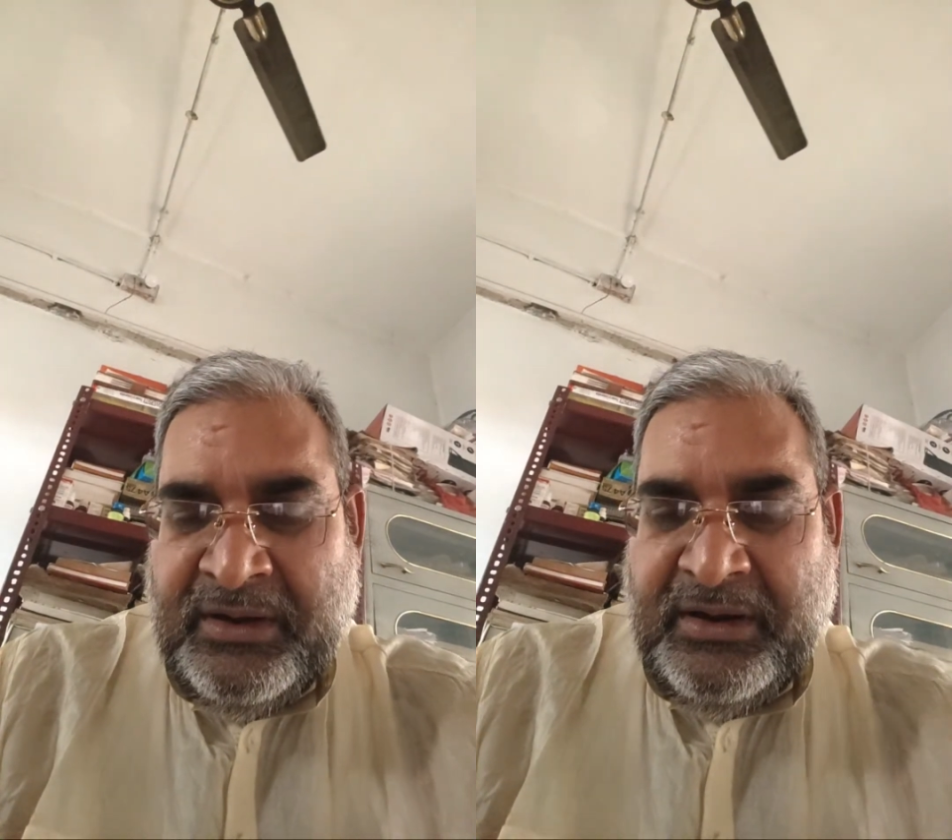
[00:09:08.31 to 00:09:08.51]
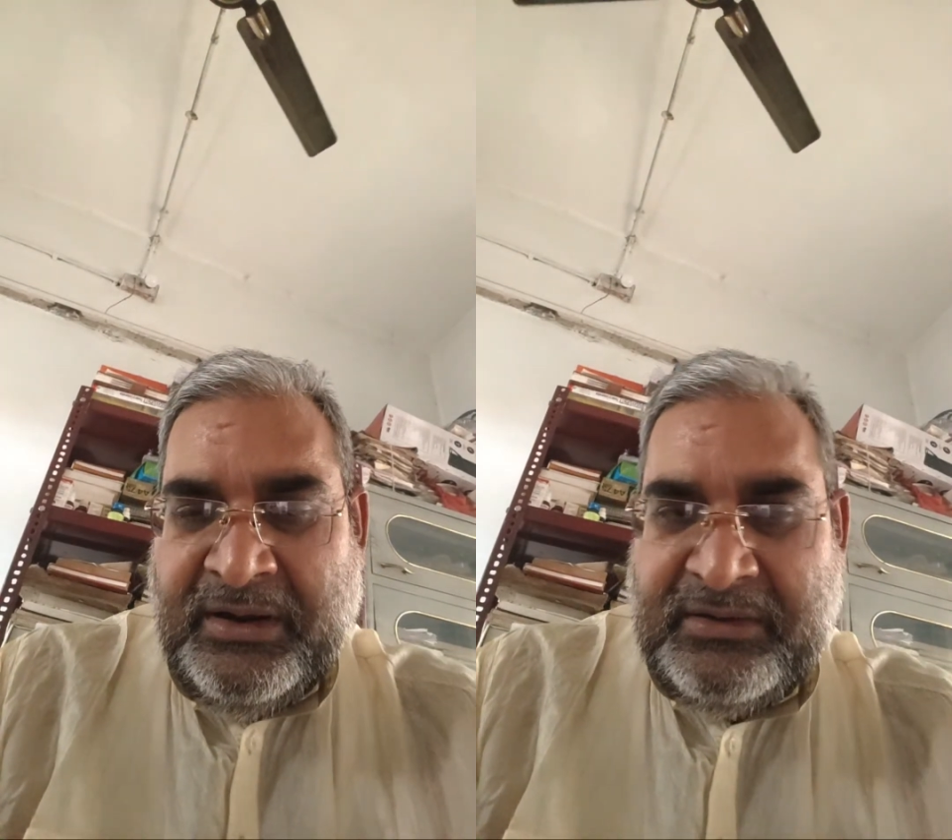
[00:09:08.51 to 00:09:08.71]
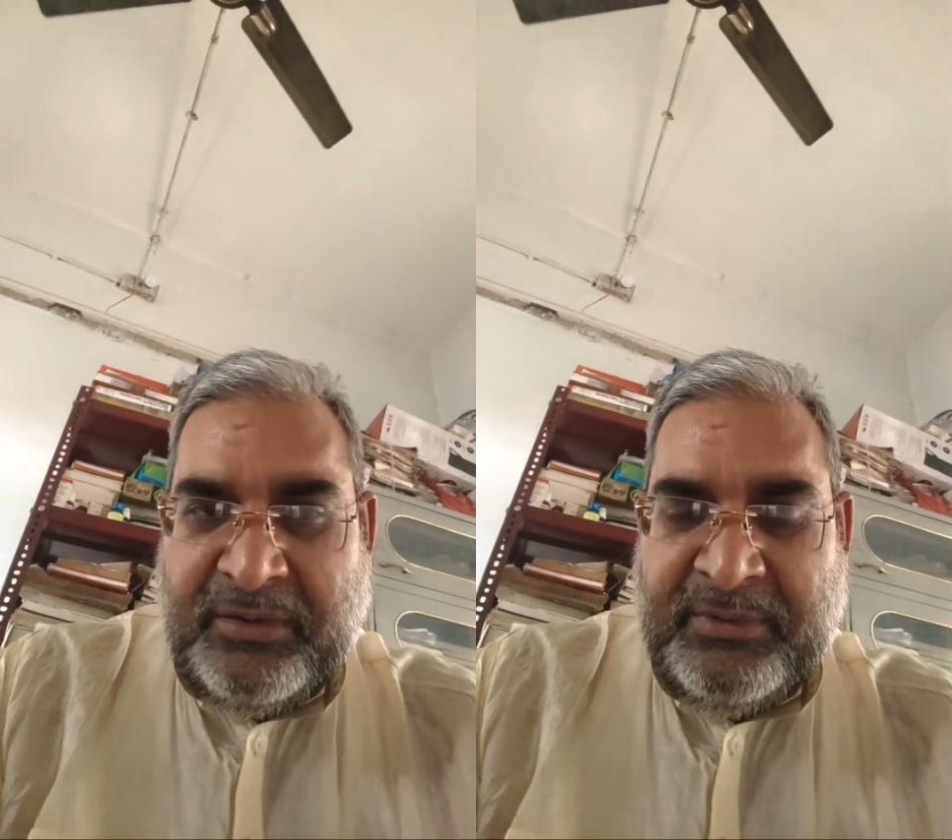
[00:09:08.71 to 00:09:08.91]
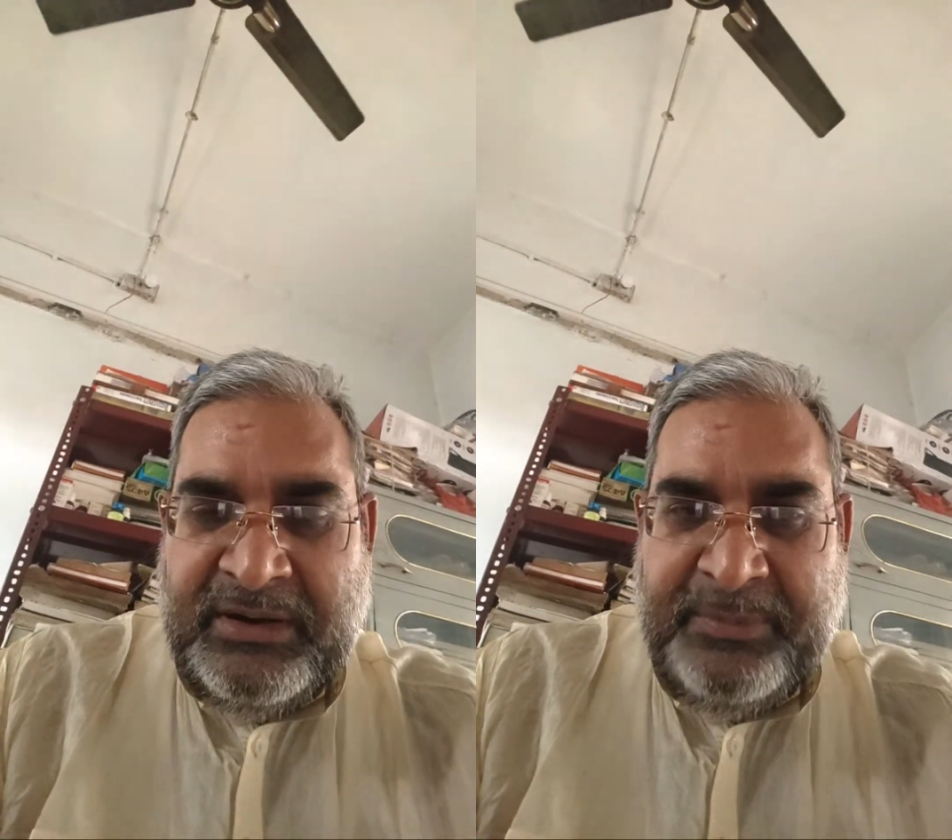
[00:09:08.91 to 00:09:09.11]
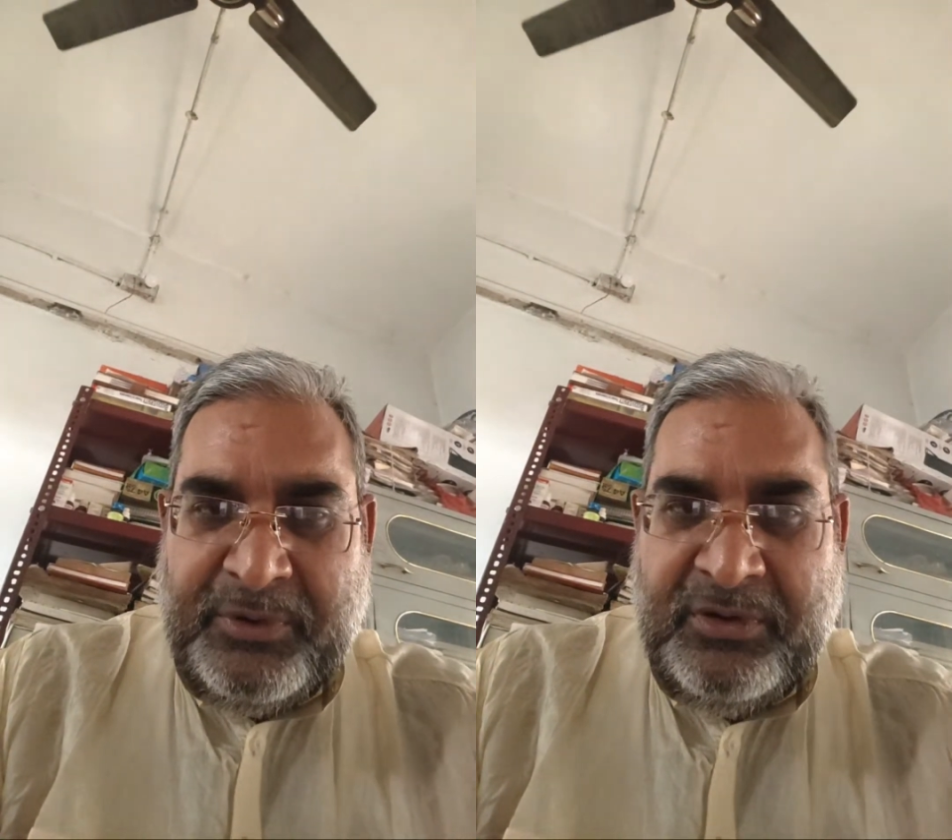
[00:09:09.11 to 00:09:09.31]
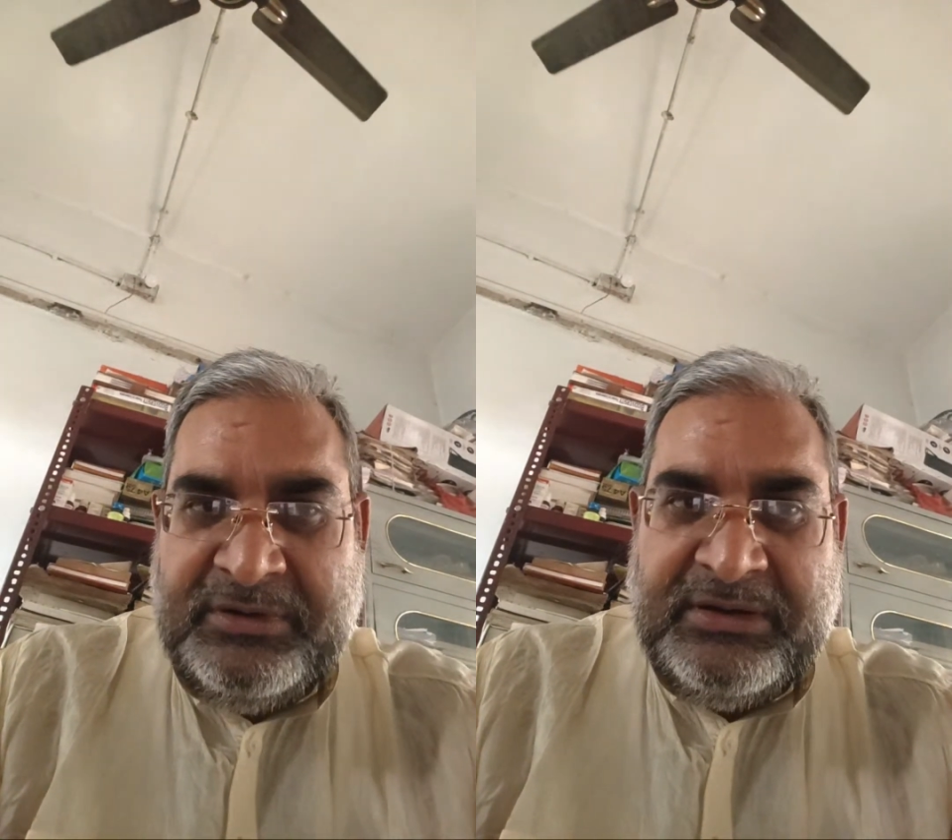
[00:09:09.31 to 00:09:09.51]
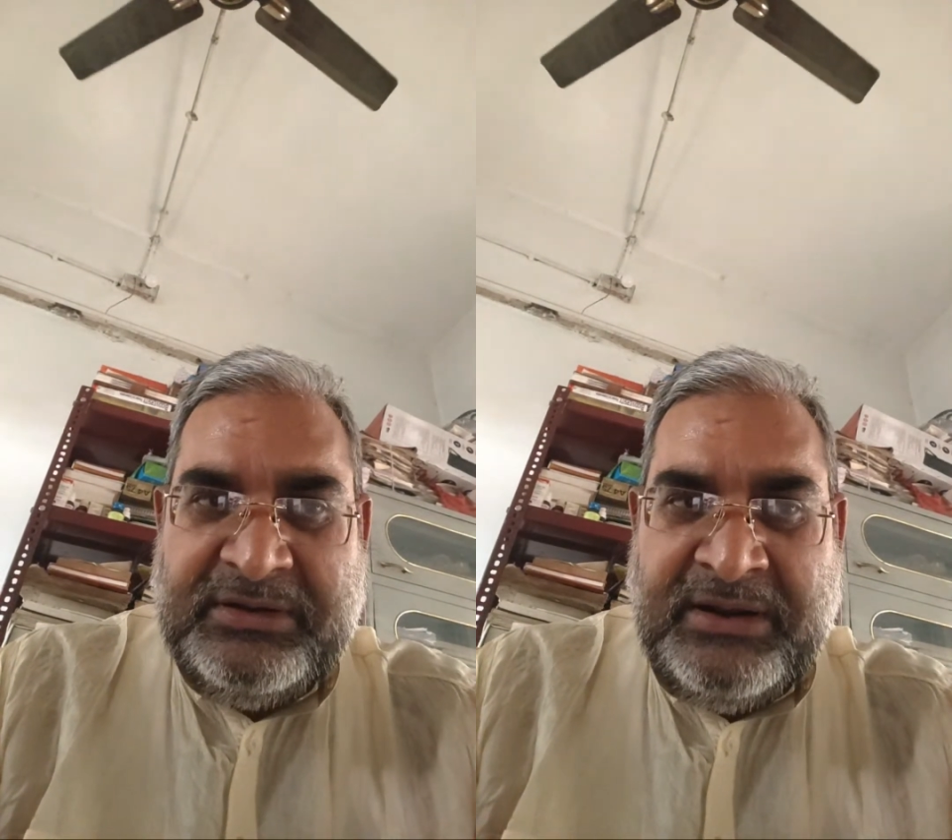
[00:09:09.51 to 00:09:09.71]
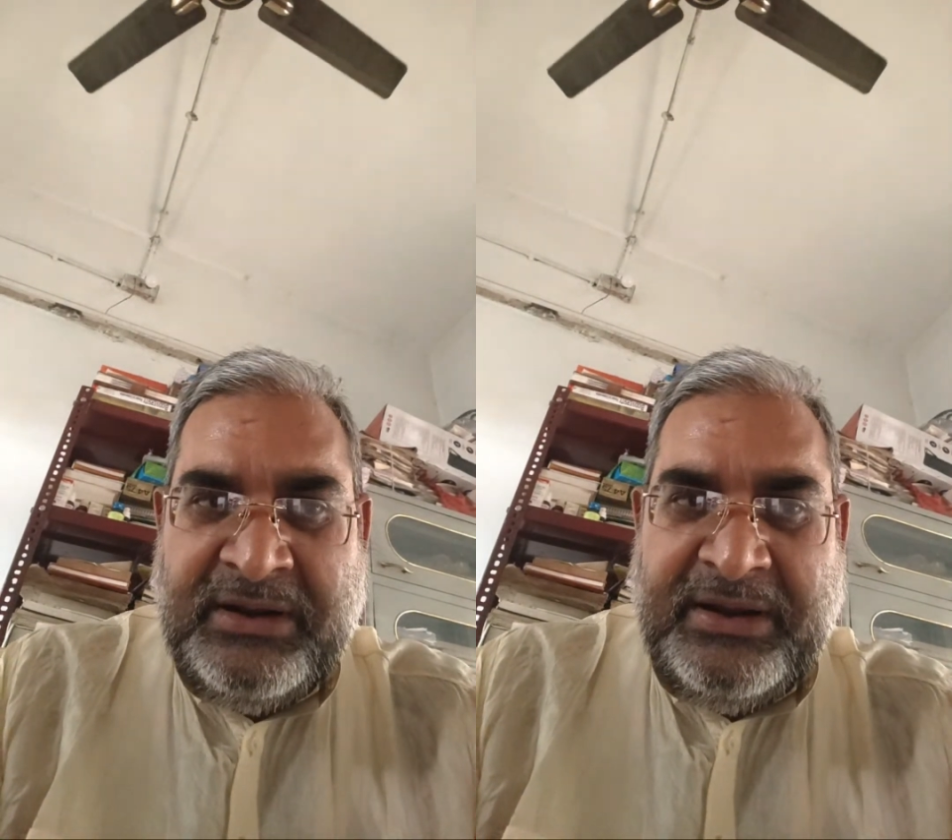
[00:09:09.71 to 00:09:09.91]
It commonly produces
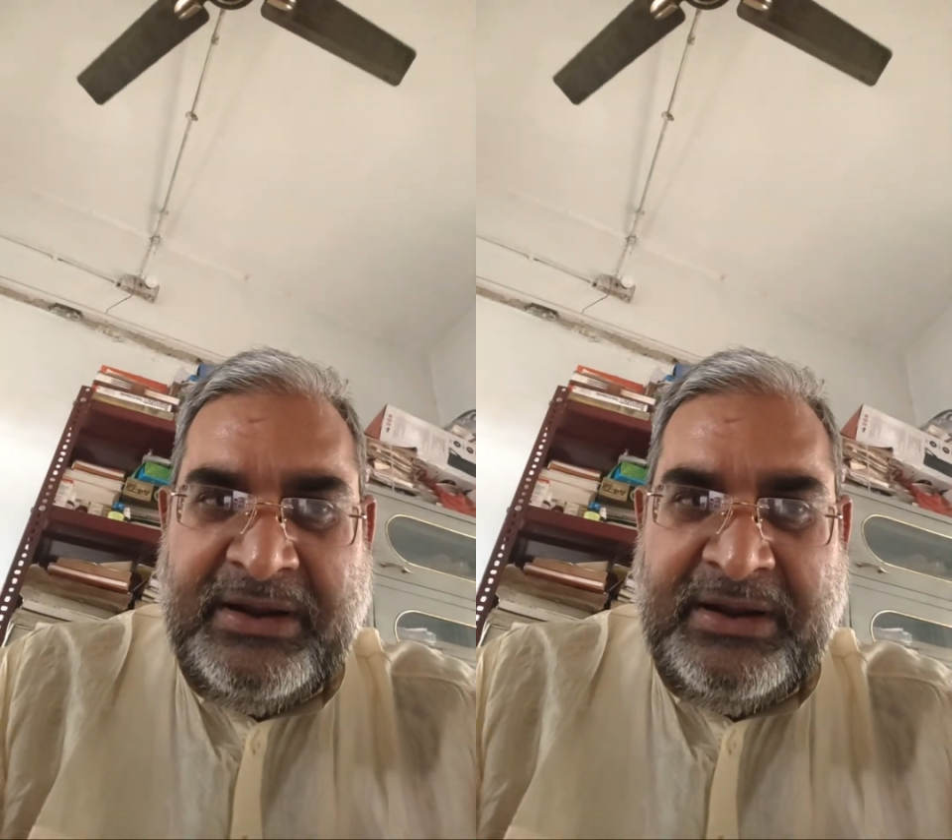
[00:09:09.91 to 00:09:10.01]
the